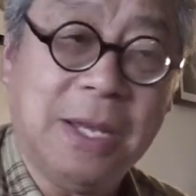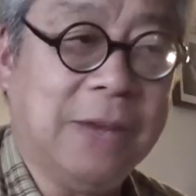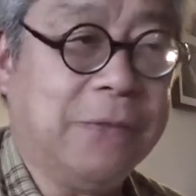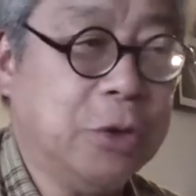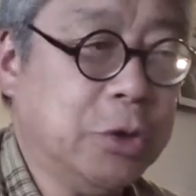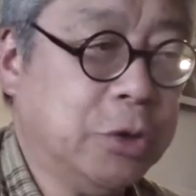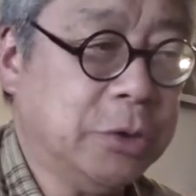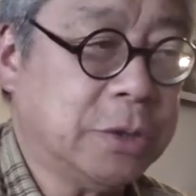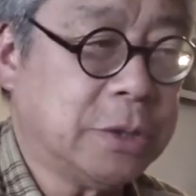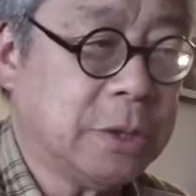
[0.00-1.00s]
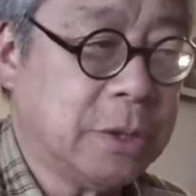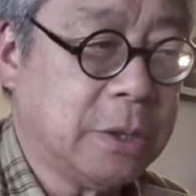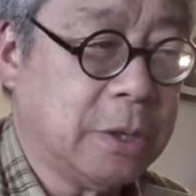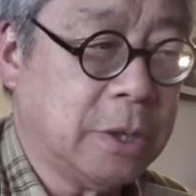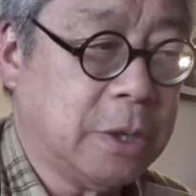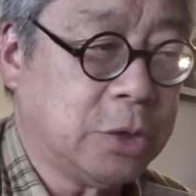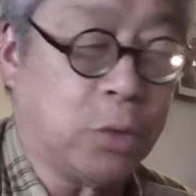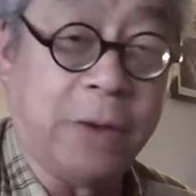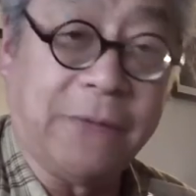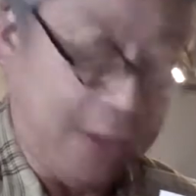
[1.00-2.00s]
If you use
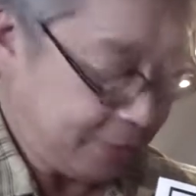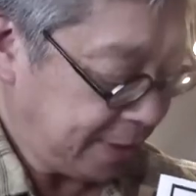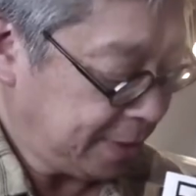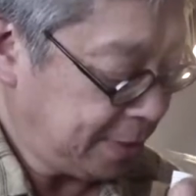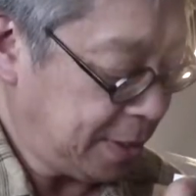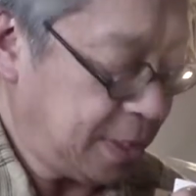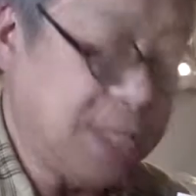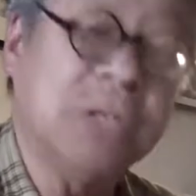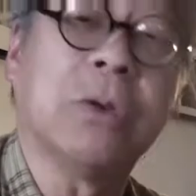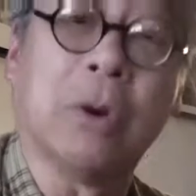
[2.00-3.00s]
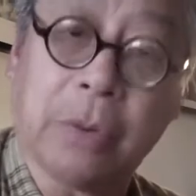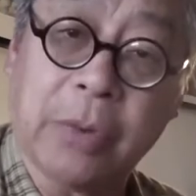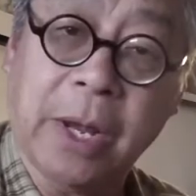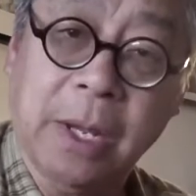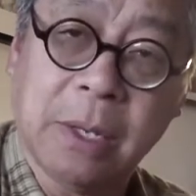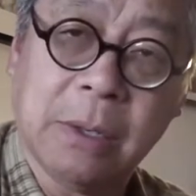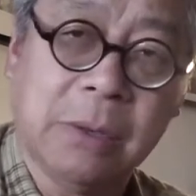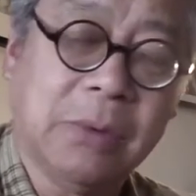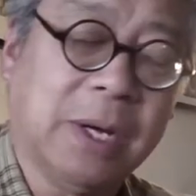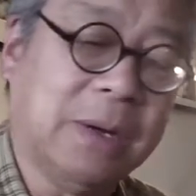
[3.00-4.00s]
25 seconds, then this would go gray.
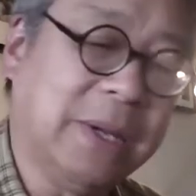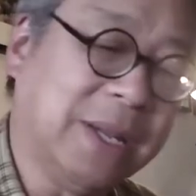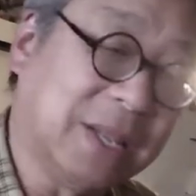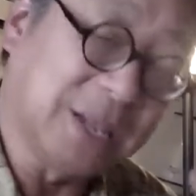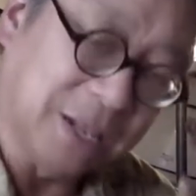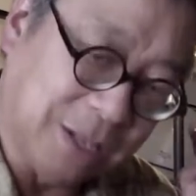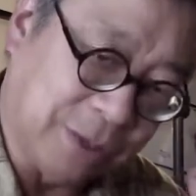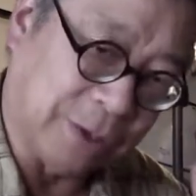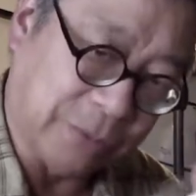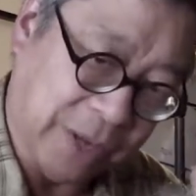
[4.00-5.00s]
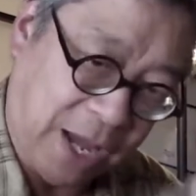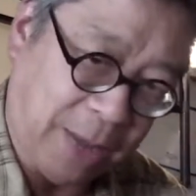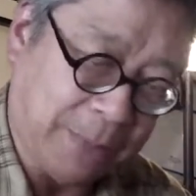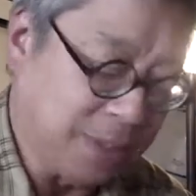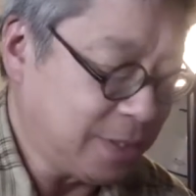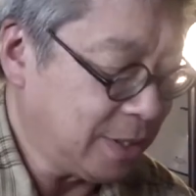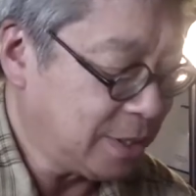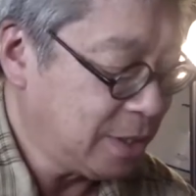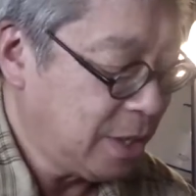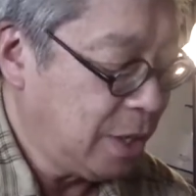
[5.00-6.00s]
Well, in color, what happens
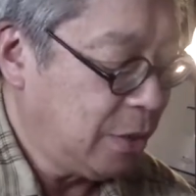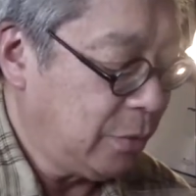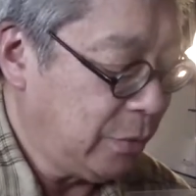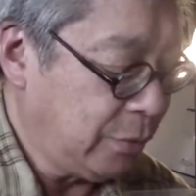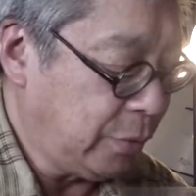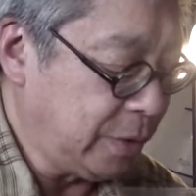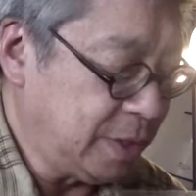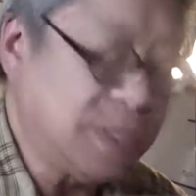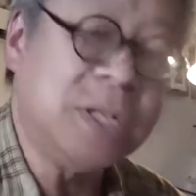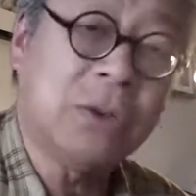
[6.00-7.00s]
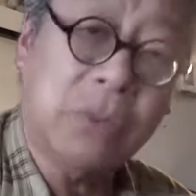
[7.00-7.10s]
is when this is